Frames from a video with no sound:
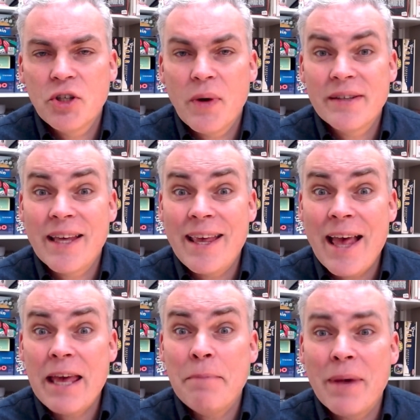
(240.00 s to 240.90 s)
it as the
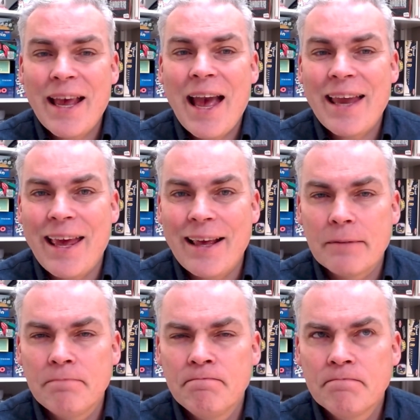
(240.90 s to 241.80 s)
game mechanic.
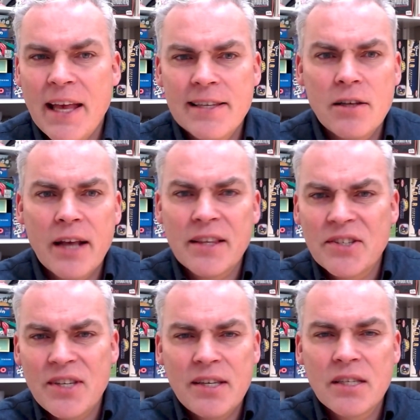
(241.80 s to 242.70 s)
It's like the
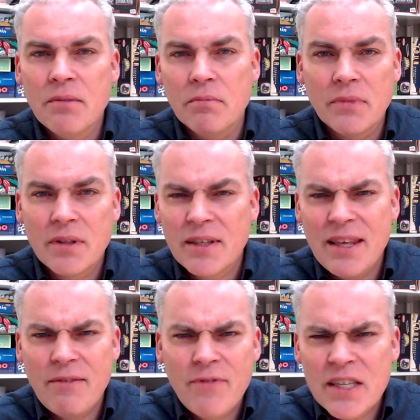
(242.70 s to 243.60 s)
system, the
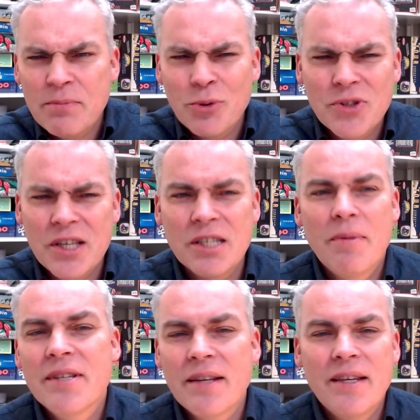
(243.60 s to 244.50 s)
invisible system that's
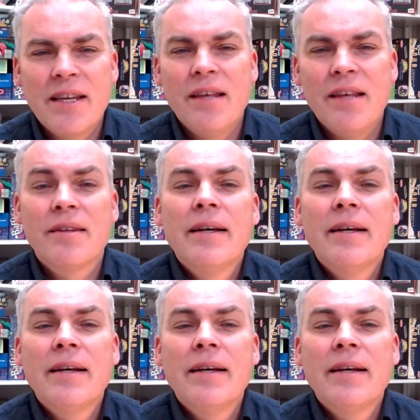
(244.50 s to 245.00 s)
underneath.